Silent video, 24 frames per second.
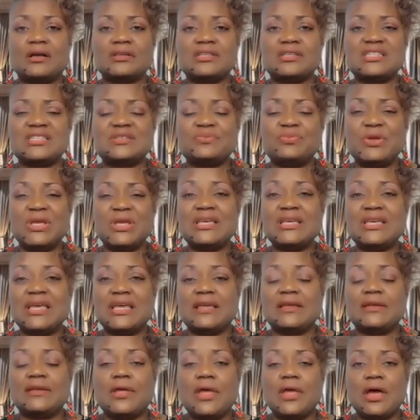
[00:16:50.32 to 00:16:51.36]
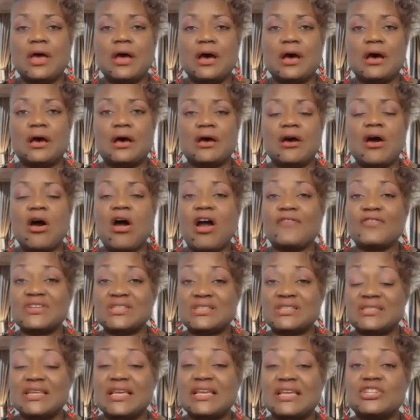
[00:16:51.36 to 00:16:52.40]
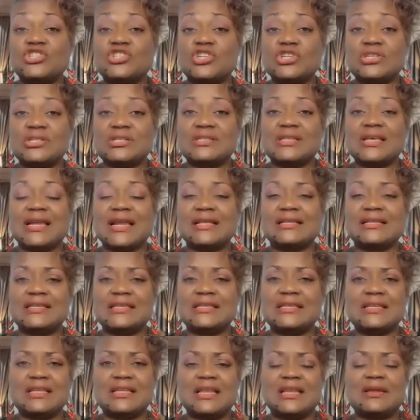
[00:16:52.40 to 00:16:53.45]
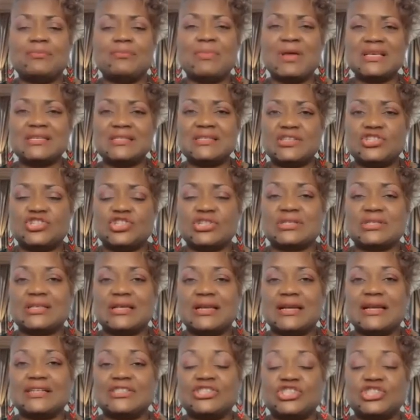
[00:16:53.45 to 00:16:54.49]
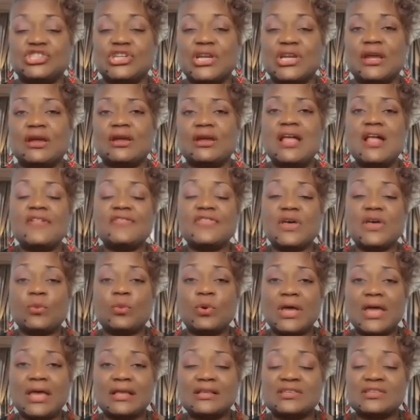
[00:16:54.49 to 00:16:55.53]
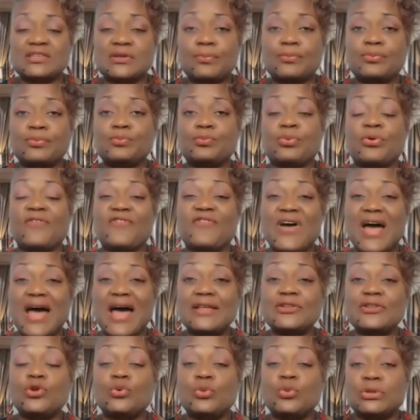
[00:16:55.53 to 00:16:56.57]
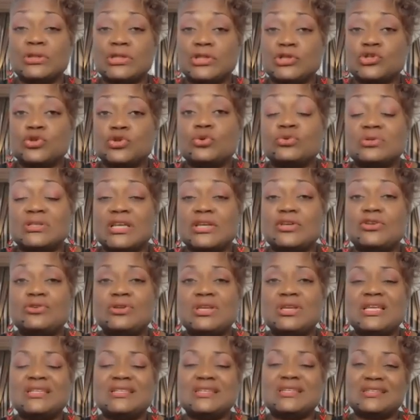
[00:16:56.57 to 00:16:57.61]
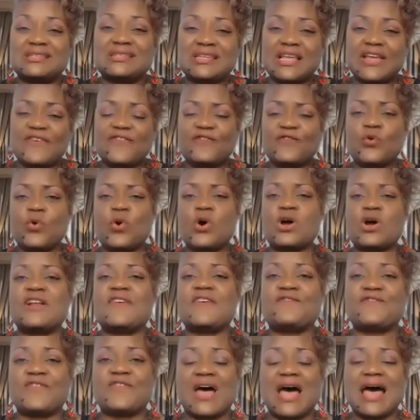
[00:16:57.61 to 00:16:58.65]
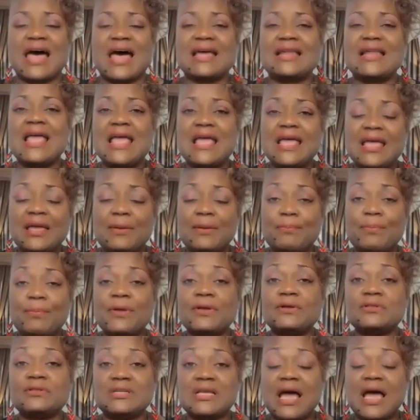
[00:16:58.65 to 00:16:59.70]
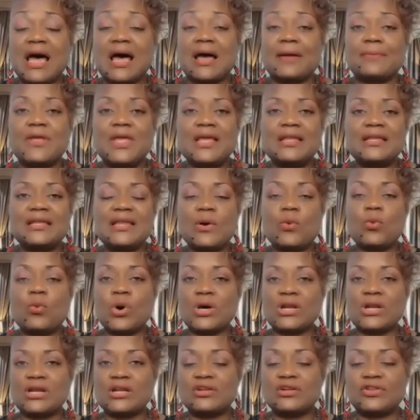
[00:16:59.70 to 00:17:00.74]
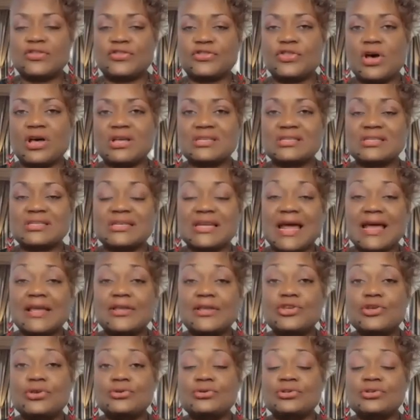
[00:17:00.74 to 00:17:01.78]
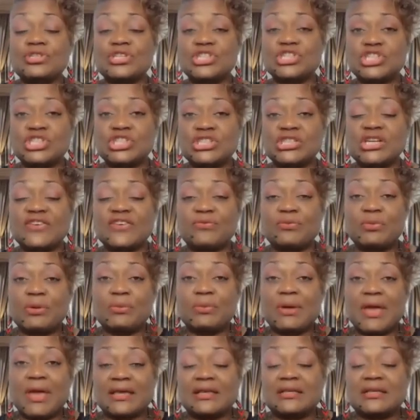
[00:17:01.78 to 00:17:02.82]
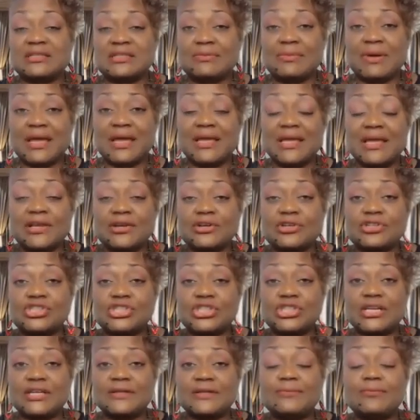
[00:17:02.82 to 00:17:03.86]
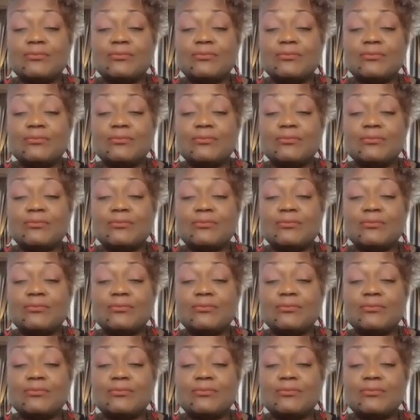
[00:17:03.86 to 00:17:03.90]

speaking conversations that I did and messages that I share that will provide you with the tools that you need to stay fortified and built up. Now, one of the thoughts that I used to shift me back into my energy,